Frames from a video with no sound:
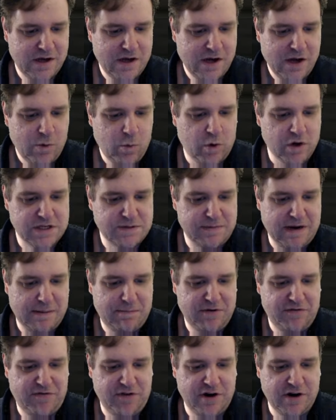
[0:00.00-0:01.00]
What's my
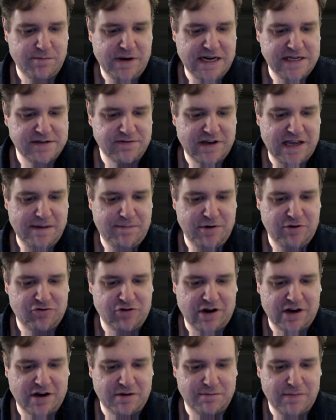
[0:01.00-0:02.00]
preferred means of keeping
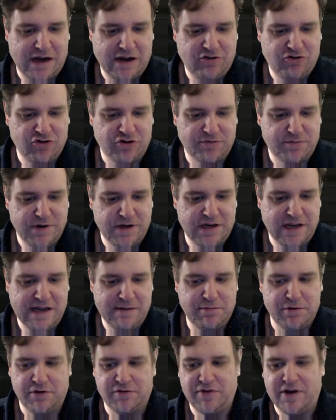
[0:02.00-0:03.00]
track of my judgment
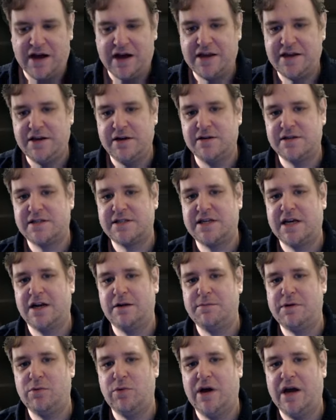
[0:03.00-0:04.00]
debuff? I use tell
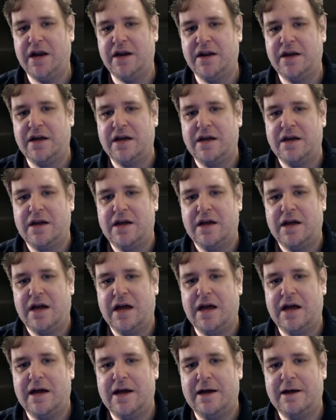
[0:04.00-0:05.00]
me when.
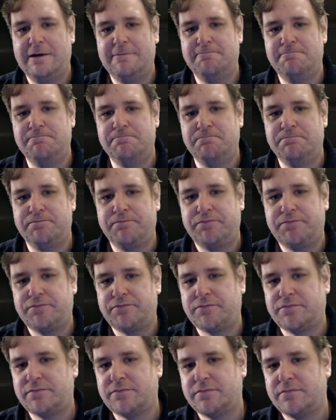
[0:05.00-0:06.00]
Um,
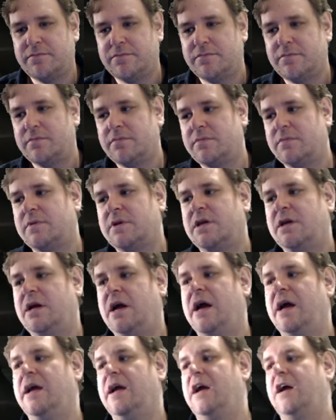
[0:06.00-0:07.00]

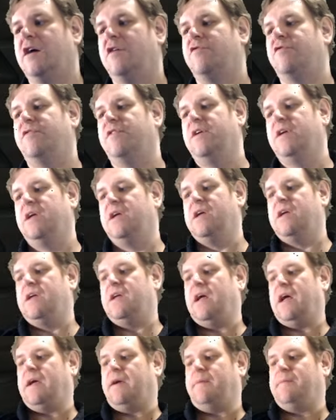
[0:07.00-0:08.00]
I have,
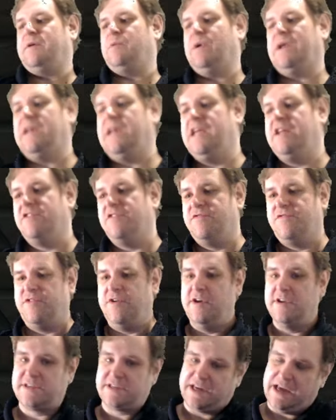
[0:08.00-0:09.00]
I mean, when Legion
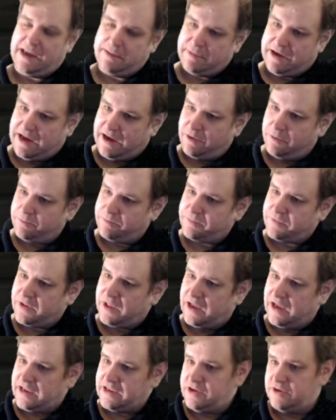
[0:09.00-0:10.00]
first came out,
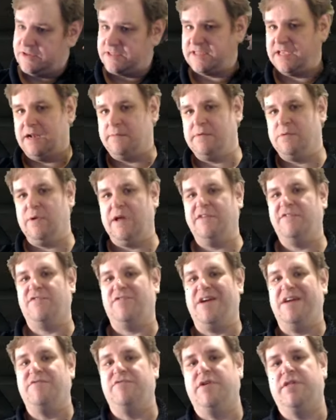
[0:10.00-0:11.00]
I used Tell Me When
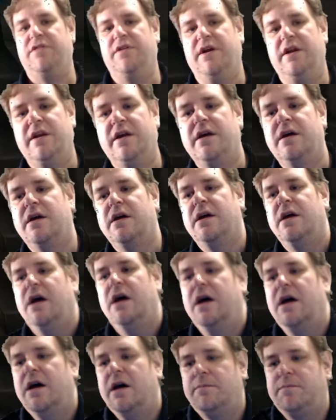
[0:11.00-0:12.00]
for everything
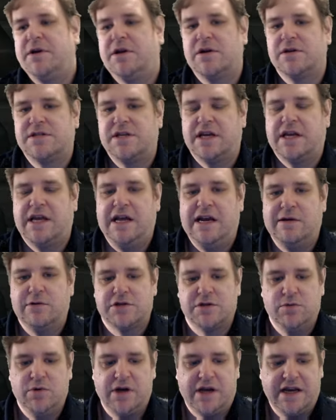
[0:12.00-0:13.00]
uh, because Hekili
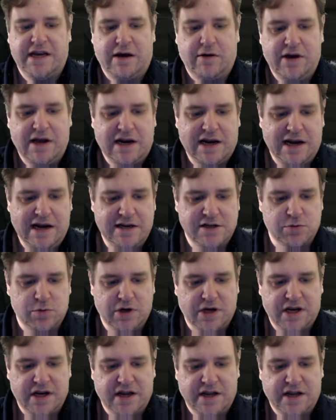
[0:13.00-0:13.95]
wasn't working. Now Hekili's working.